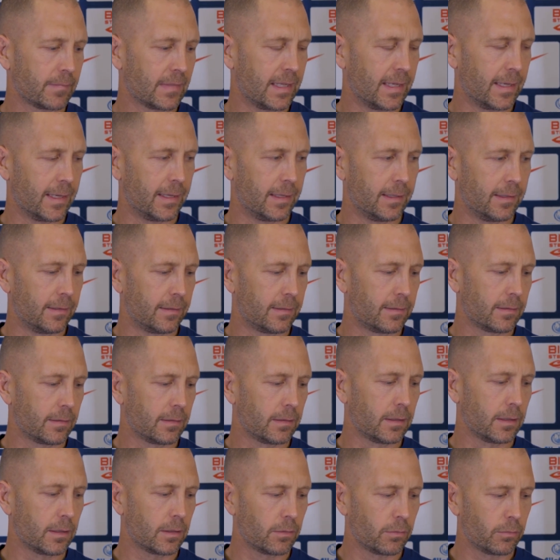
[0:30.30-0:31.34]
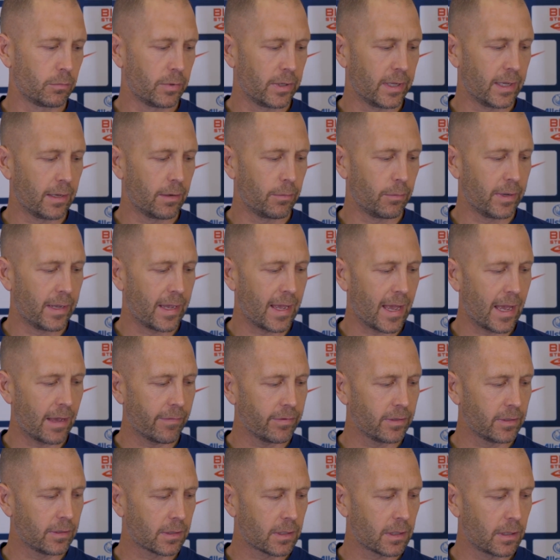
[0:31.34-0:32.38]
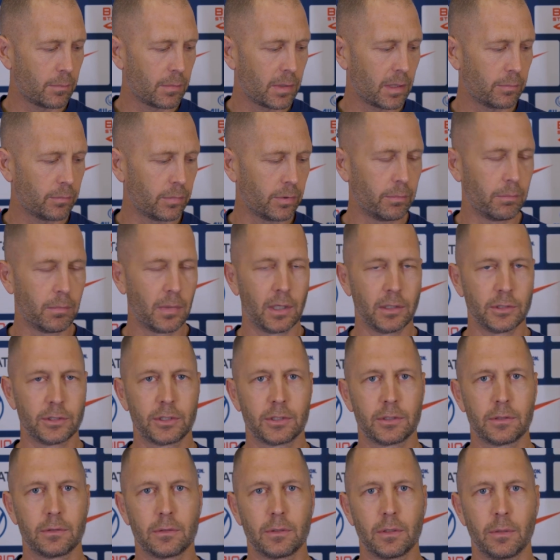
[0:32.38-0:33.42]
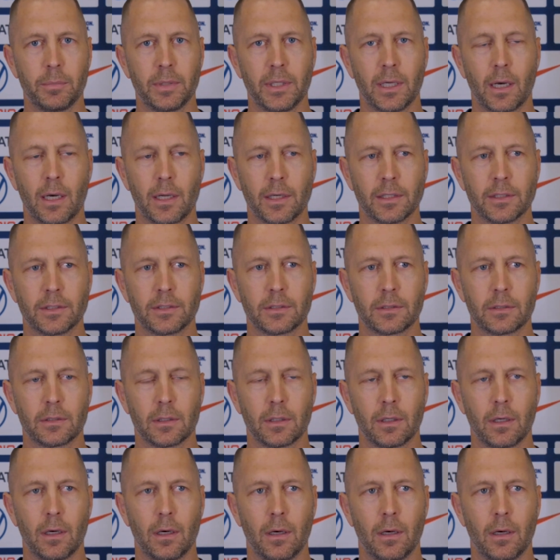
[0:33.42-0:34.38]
And we haven't come up with much, to be honest.